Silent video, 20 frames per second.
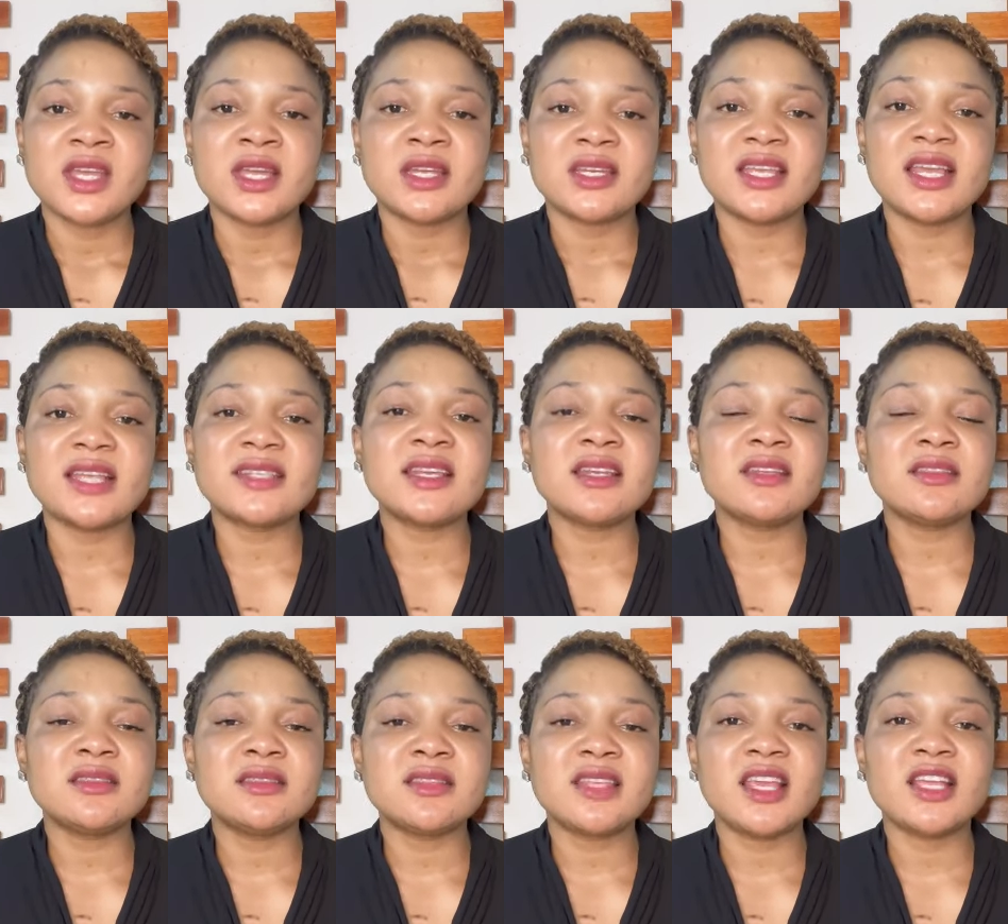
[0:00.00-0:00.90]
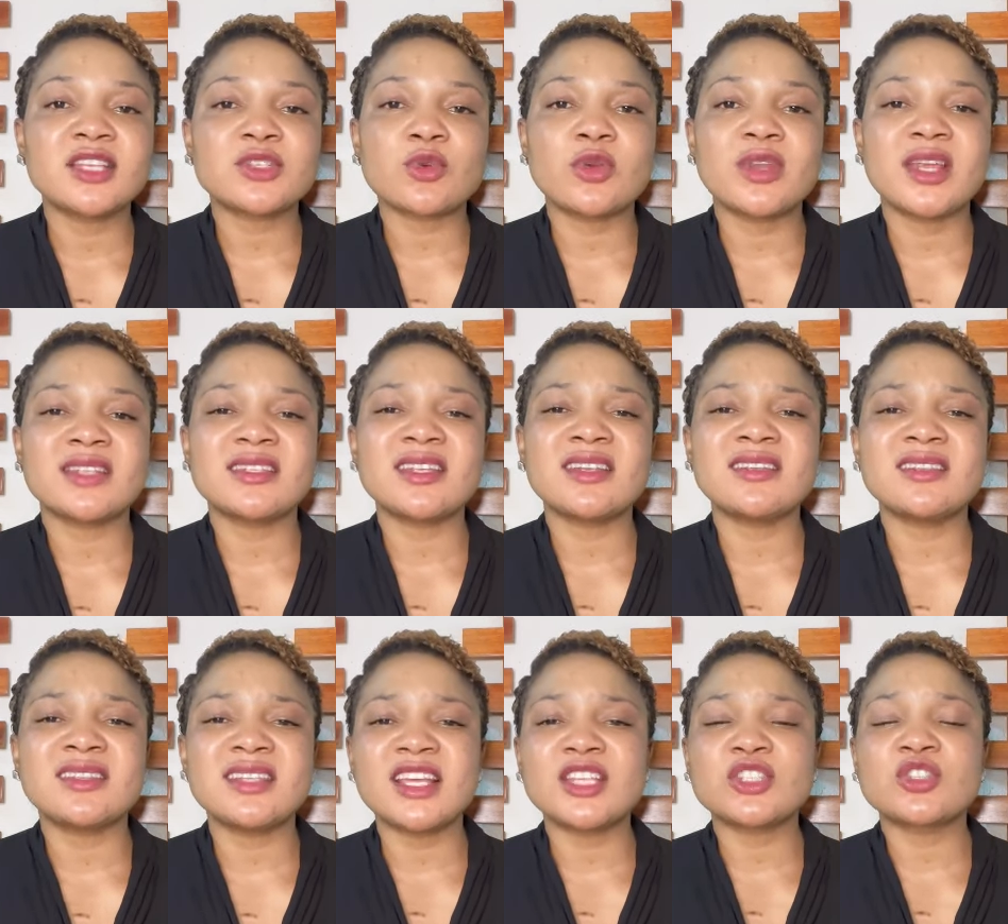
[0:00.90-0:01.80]
There are certain things, or there are
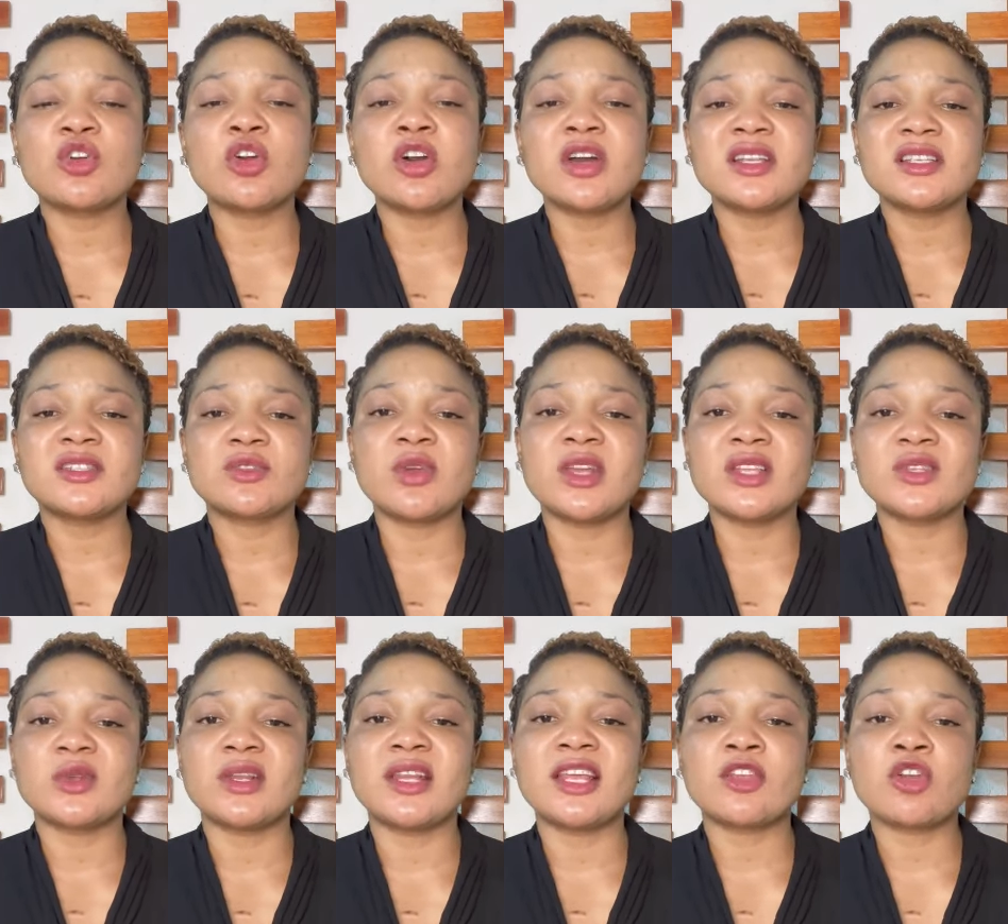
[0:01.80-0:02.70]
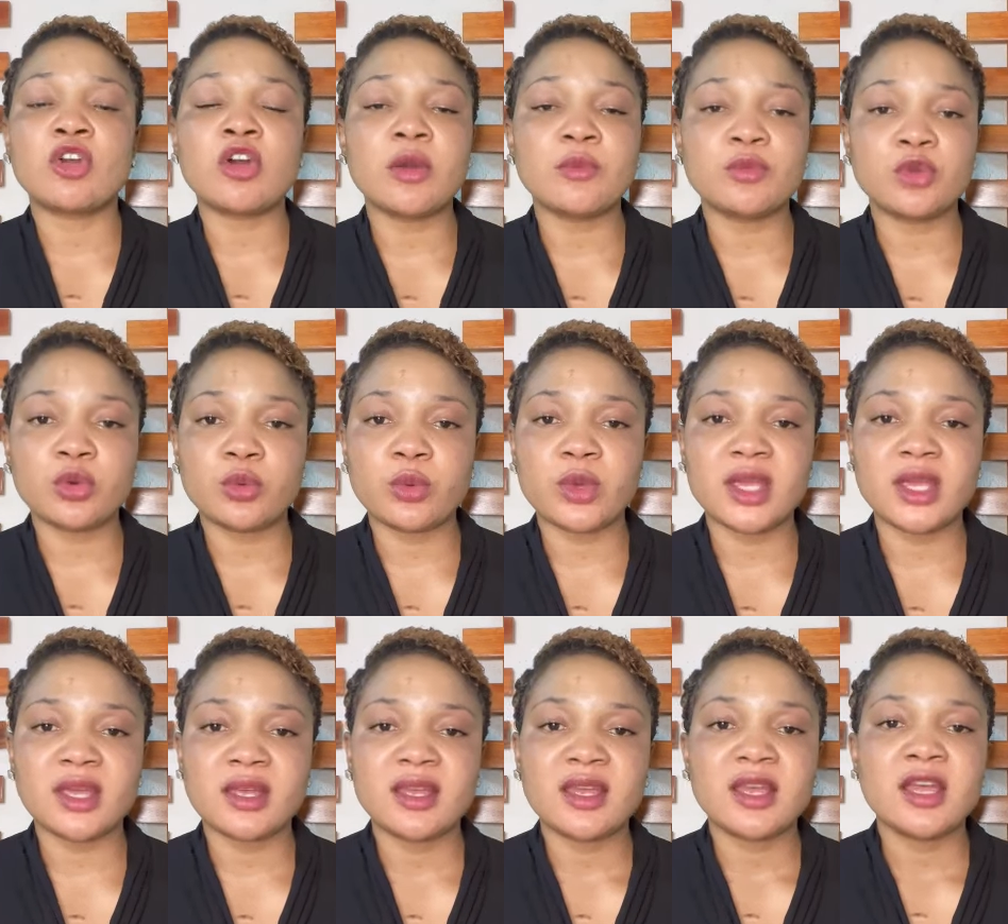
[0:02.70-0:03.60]
certain things God is going to let come your
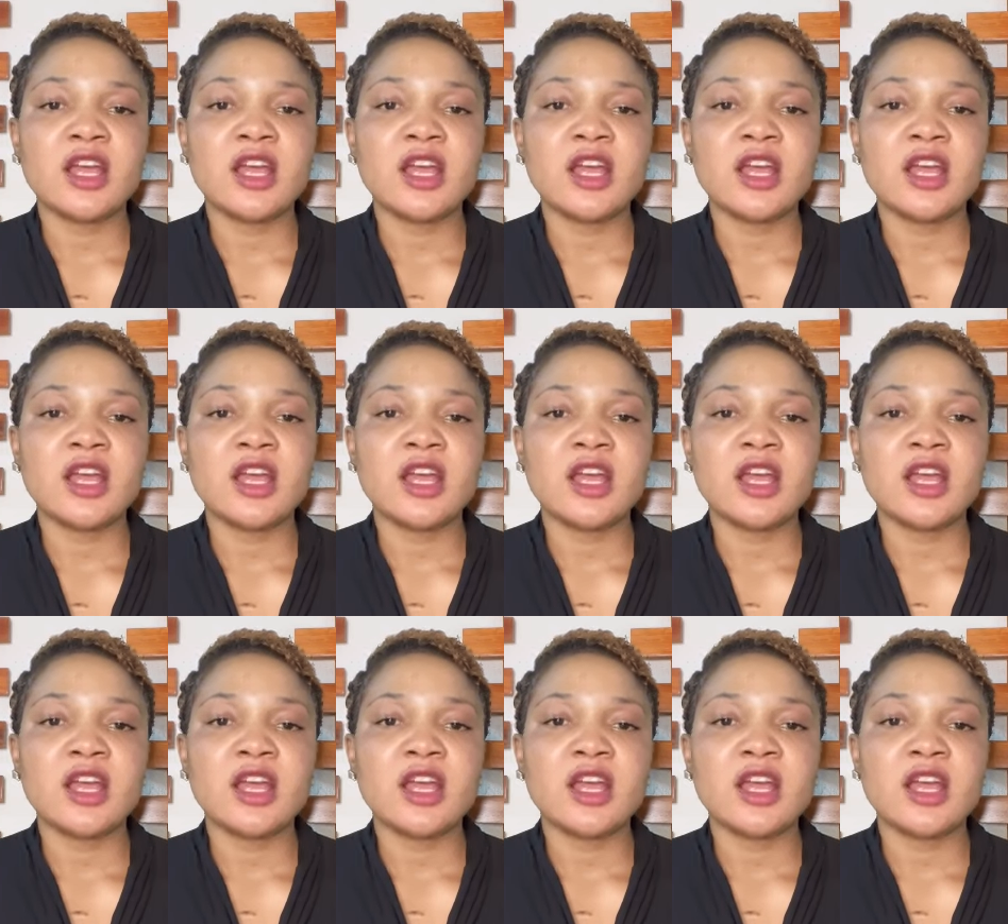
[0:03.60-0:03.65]
way,